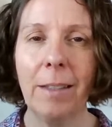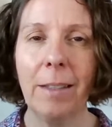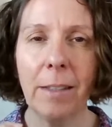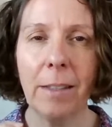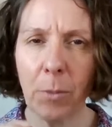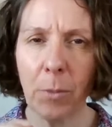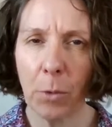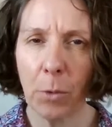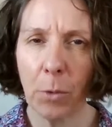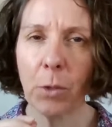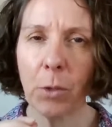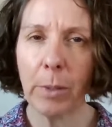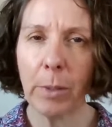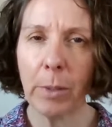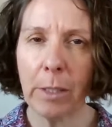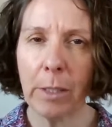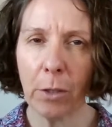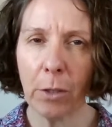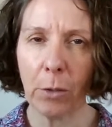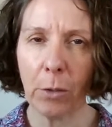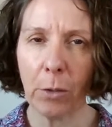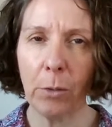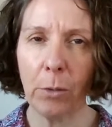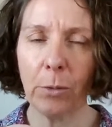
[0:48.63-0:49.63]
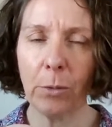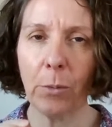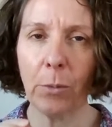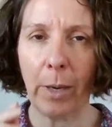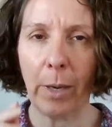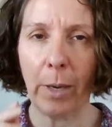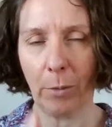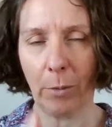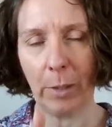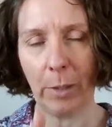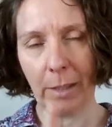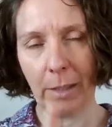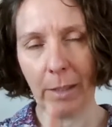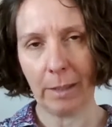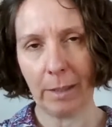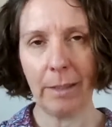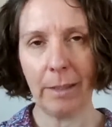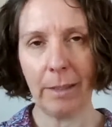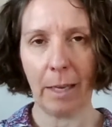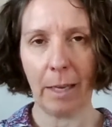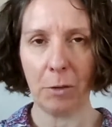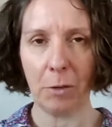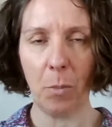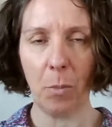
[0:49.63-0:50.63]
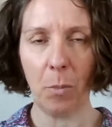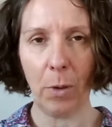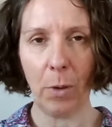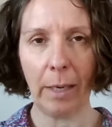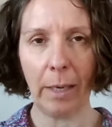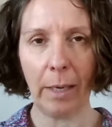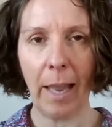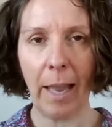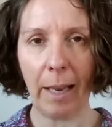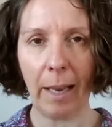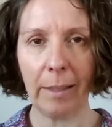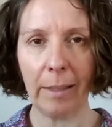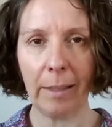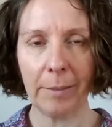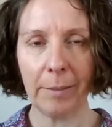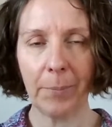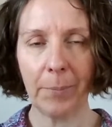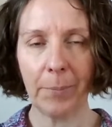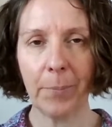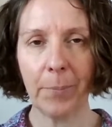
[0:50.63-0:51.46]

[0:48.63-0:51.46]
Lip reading: So what do we do when we need to stand on one leg?